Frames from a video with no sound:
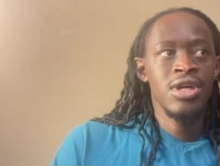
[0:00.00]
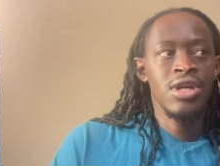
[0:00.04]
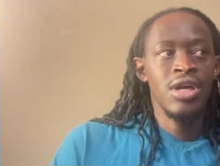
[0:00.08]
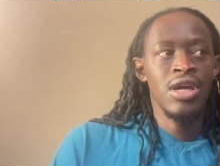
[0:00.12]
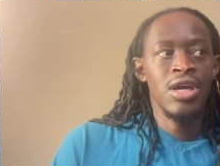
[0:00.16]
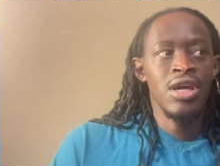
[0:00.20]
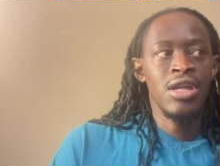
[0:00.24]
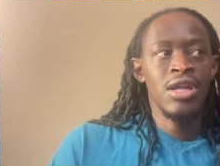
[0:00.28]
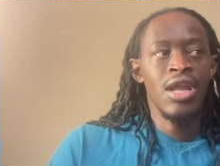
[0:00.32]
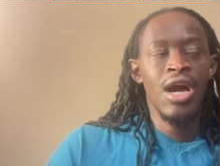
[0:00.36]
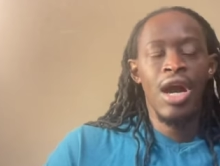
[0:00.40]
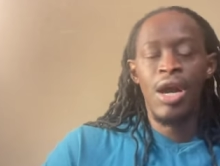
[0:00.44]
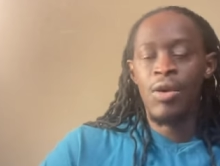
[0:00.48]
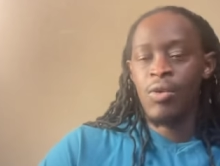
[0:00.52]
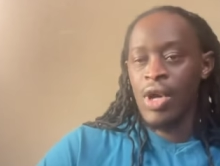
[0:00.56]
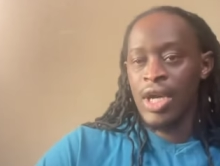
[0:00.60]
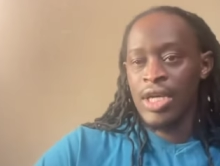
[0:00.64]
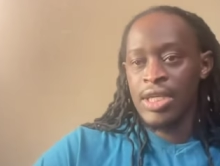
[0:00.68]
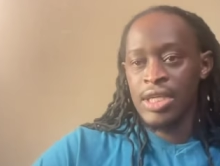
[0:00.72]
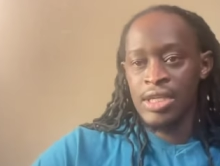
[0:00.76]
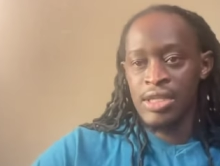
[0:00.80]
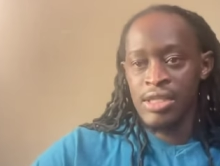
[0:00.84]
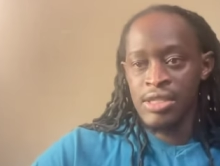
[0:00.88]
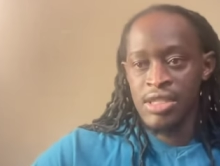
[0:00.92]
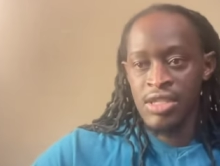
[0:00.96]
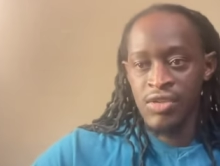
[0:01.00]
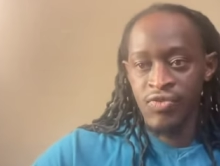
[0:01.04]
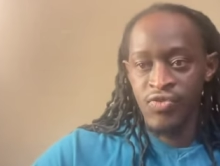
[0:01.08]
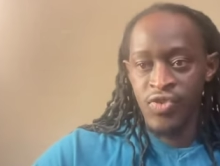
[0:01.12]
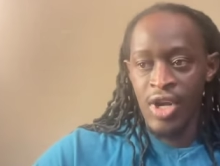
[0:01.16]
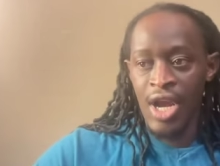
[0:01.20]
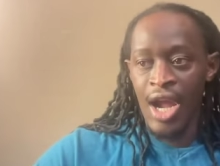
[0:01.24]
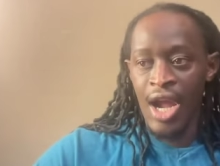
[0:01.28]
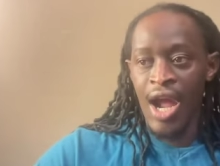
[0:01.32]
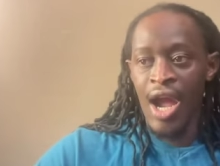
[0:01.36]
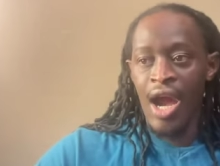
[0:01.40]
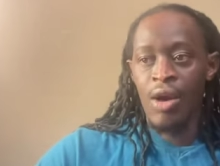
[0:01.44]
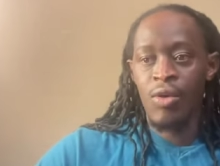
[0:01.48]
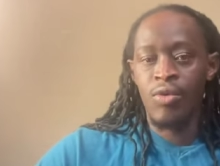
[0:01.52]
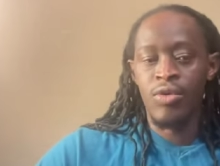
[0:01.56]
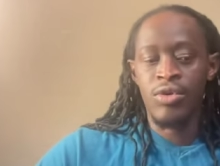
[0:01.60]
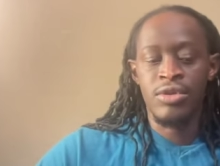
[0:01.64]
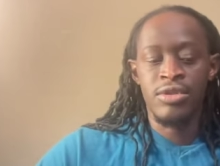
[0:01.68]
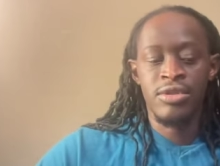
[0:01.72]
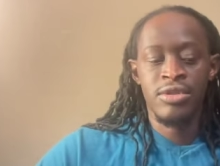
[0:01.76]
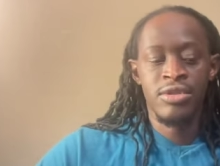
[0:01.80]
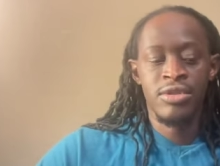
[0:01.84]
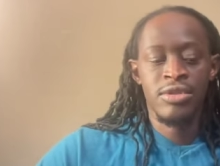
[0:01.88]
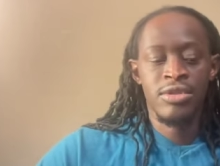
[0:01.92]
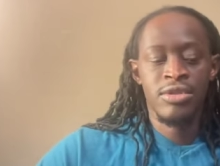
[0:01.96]
and not write anything for
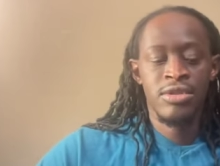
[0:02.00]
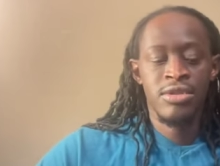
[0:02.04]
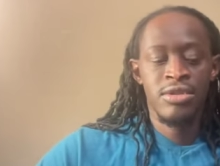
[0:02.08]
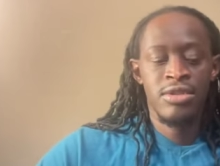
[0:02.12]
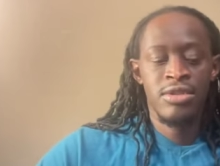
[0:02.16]
hours.